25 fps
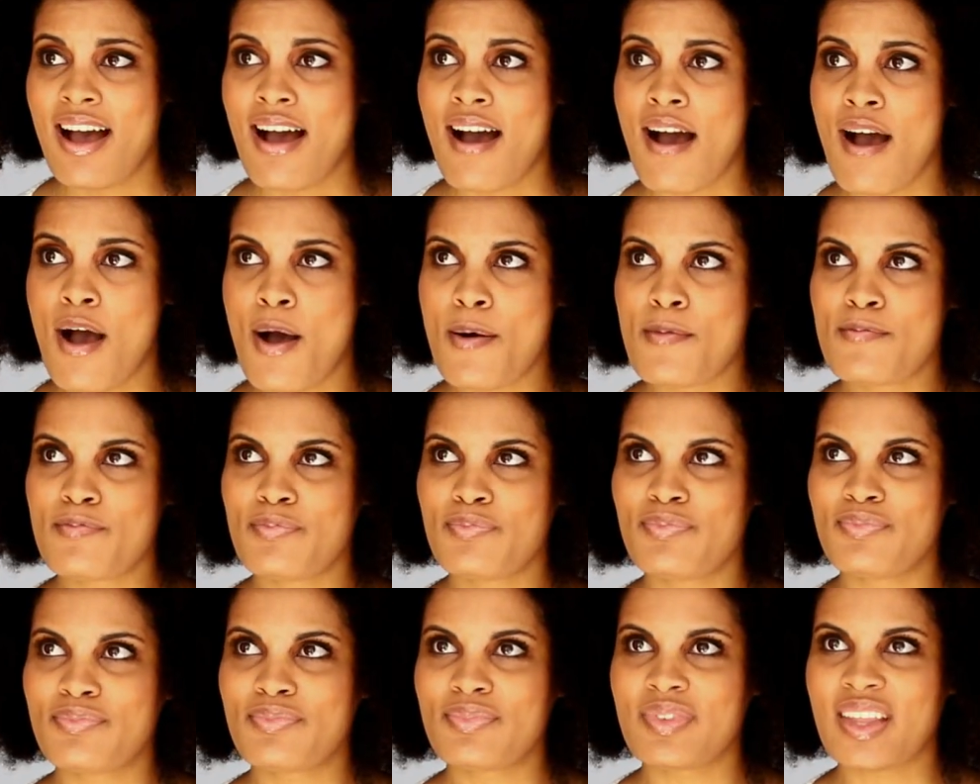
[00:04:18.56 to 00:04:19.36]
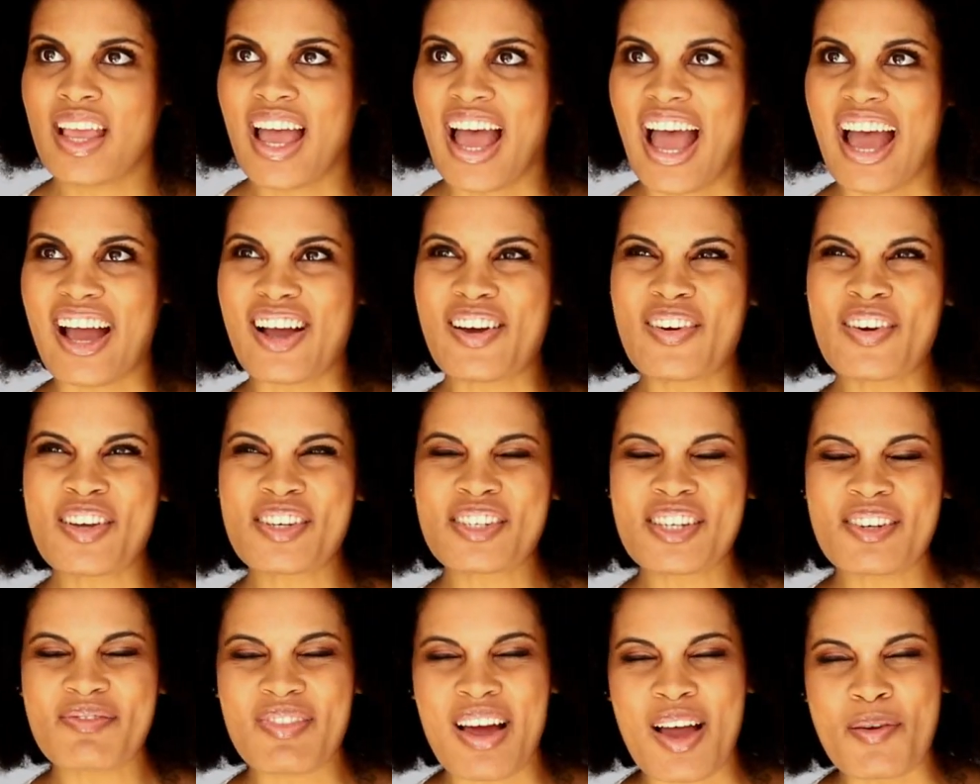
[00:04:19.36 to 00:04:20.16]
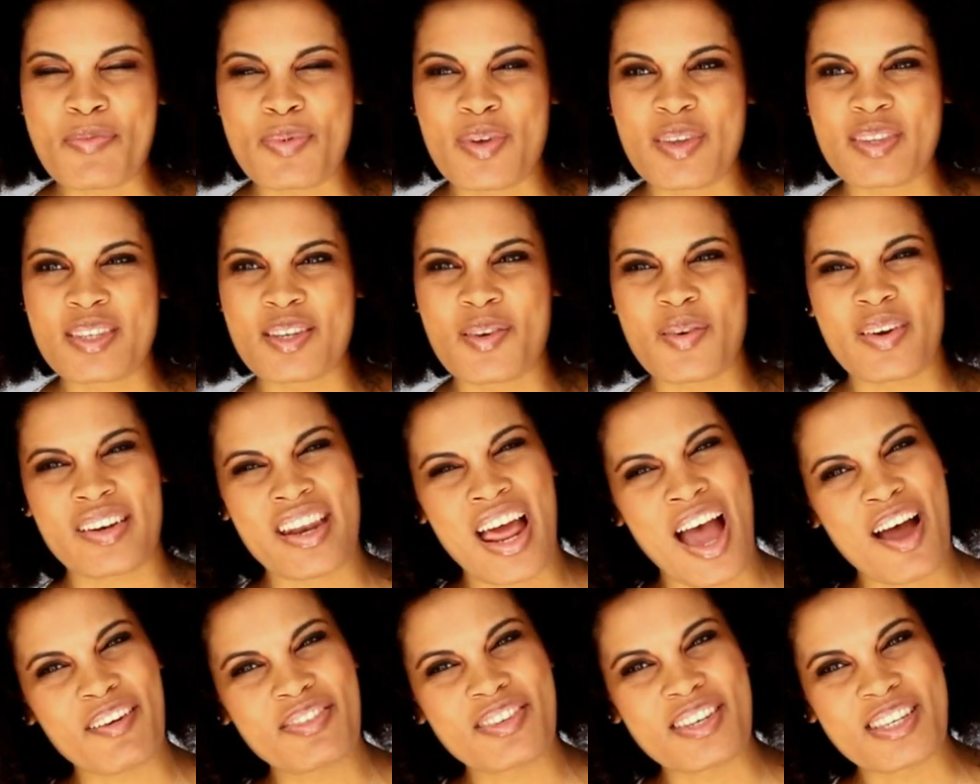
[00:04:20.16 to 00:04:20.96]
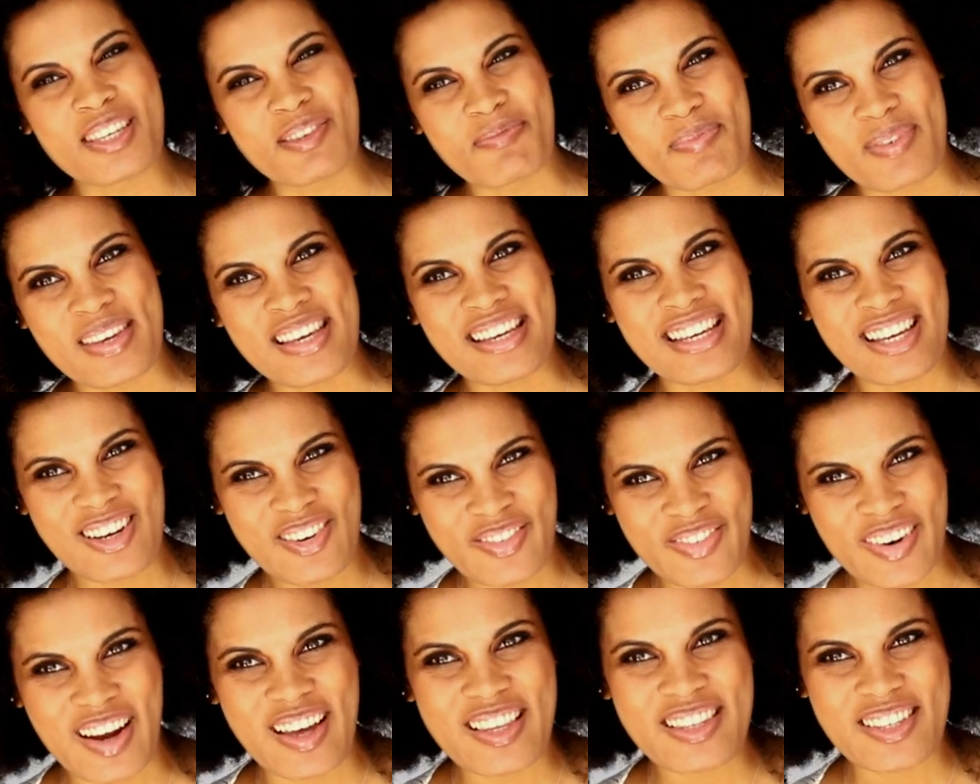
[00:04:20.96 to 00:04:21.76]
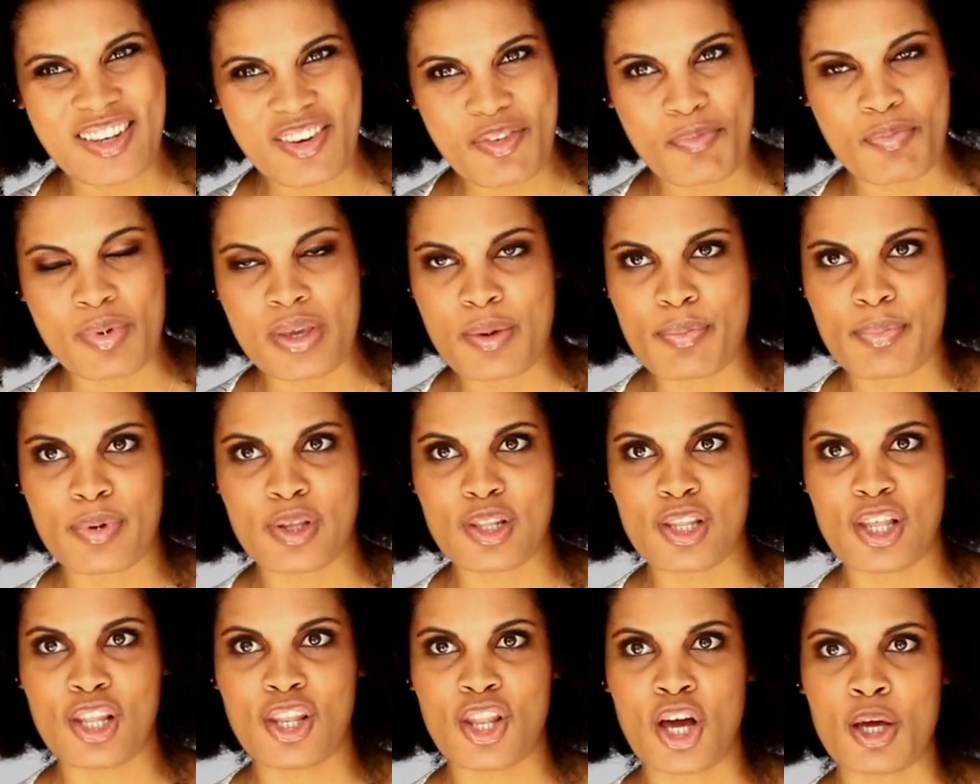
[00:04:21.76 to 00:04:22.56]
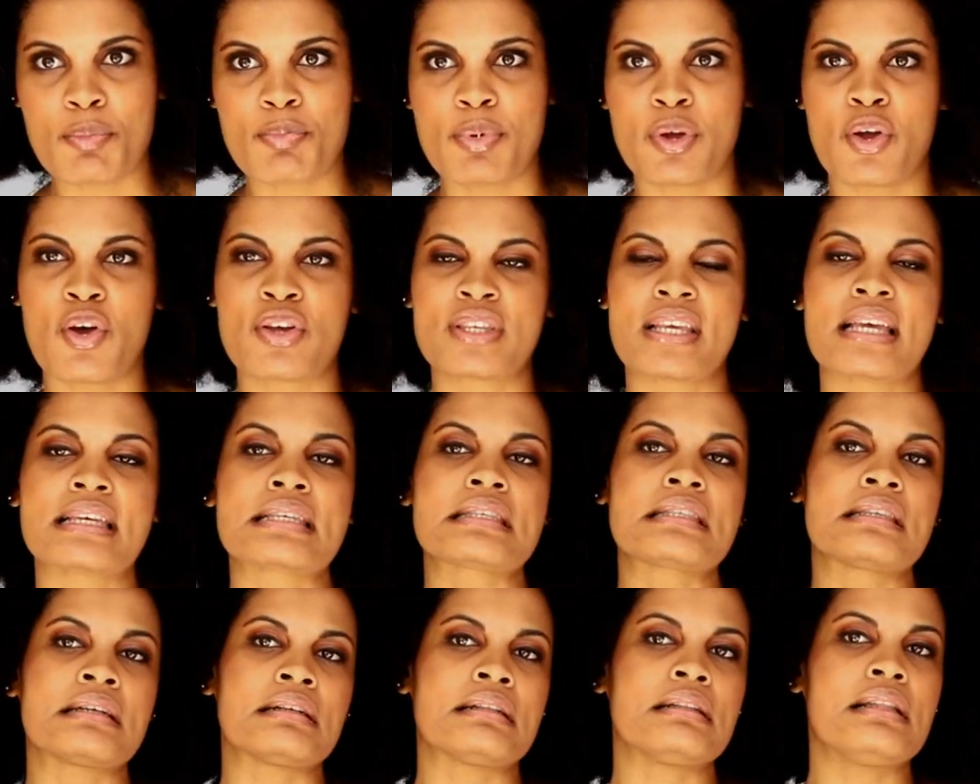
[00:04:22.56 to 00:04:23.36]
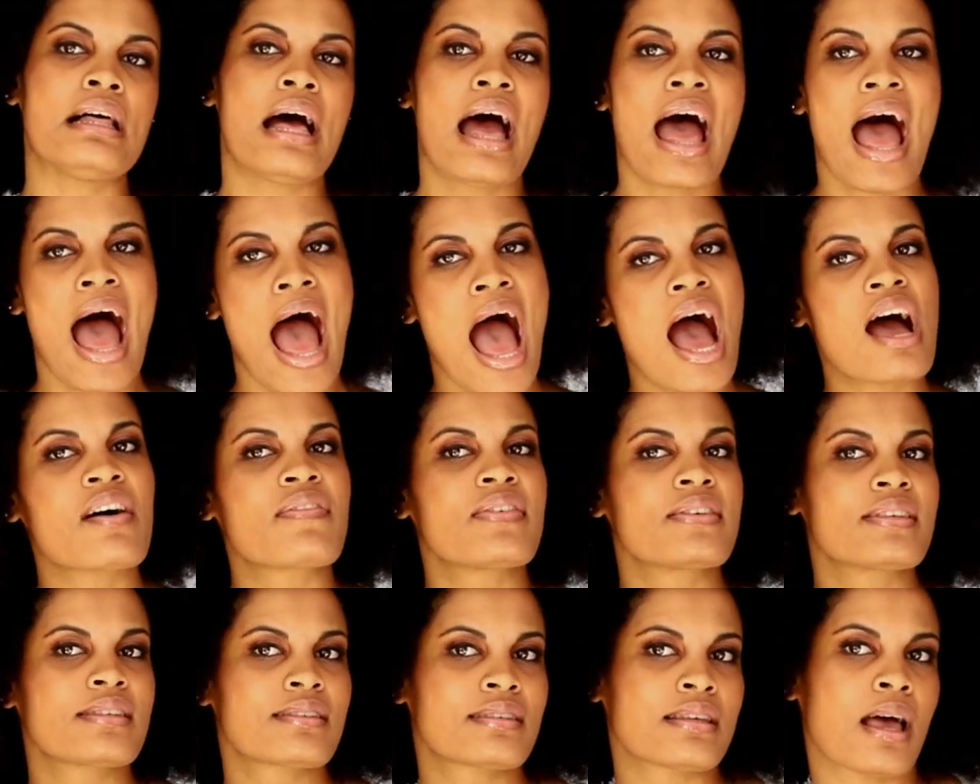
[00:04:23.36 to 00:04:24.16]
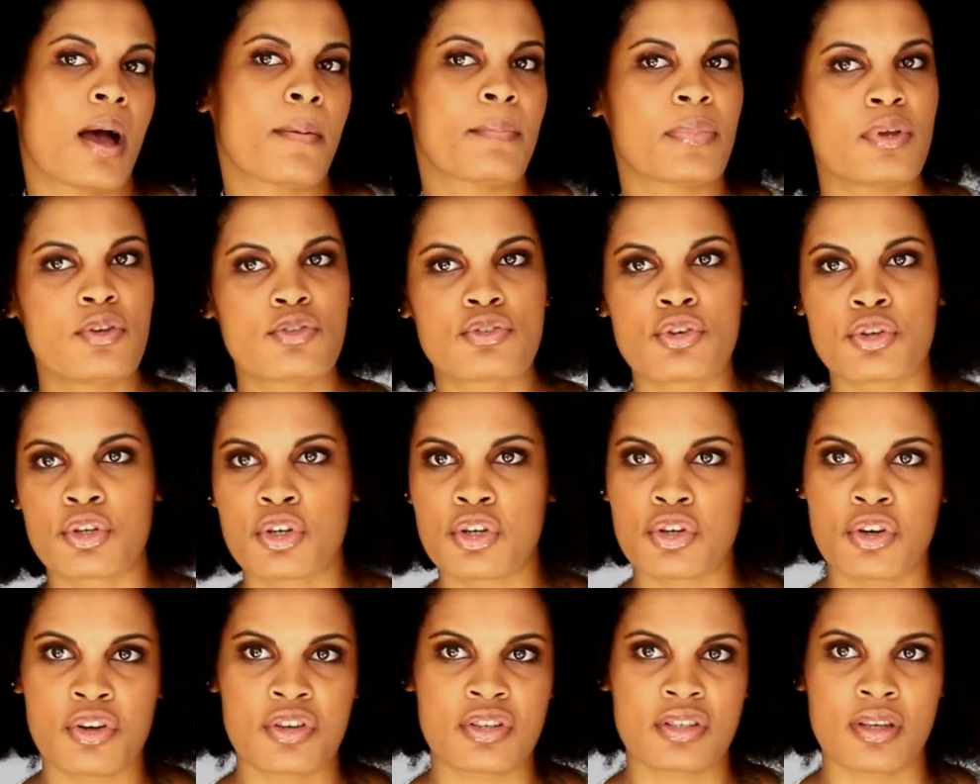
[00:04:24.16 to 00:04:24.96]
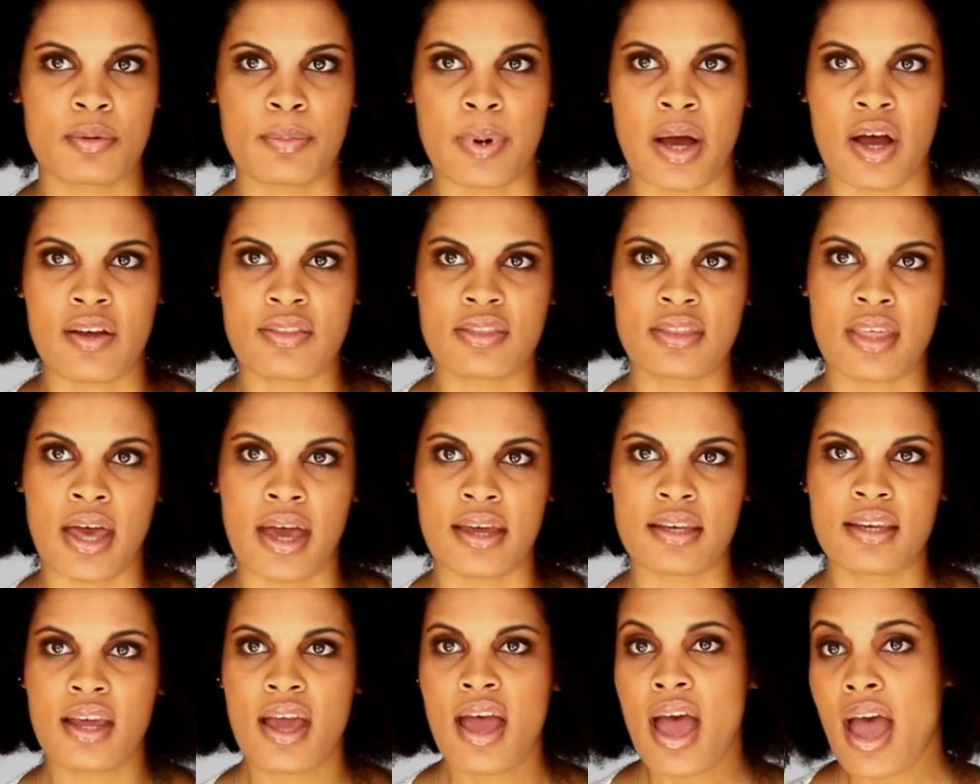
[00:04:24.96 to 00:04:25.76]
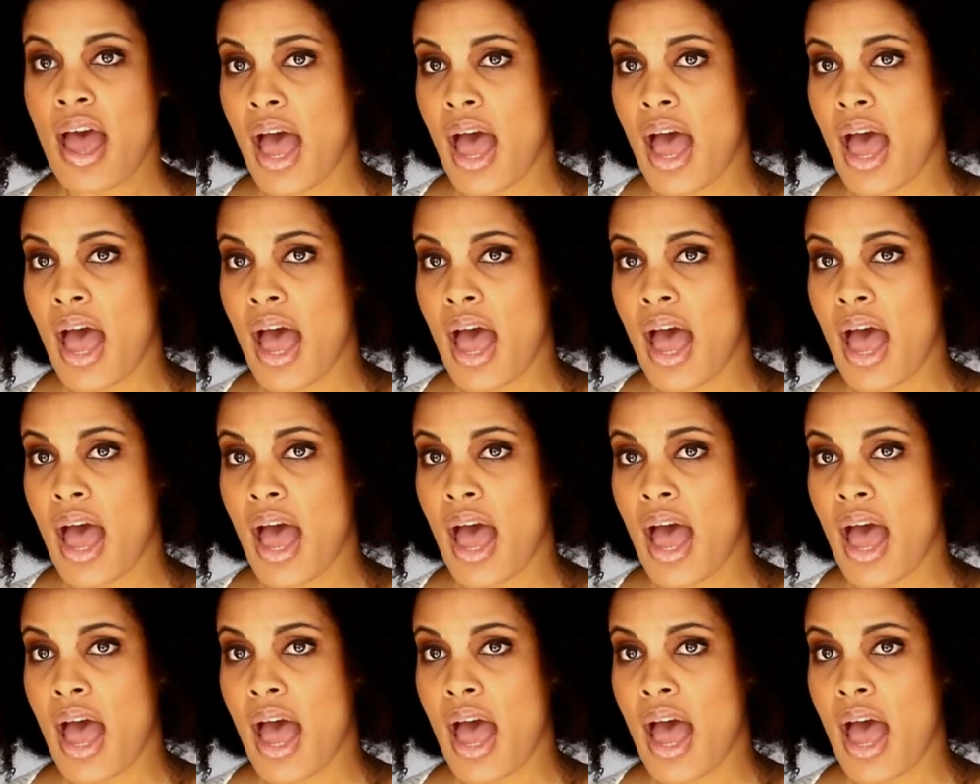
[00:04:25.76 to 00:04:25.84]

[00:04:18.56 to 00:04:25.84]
I question my beauty when I have to speak in front of people a lot, because I still have some insecurities about that.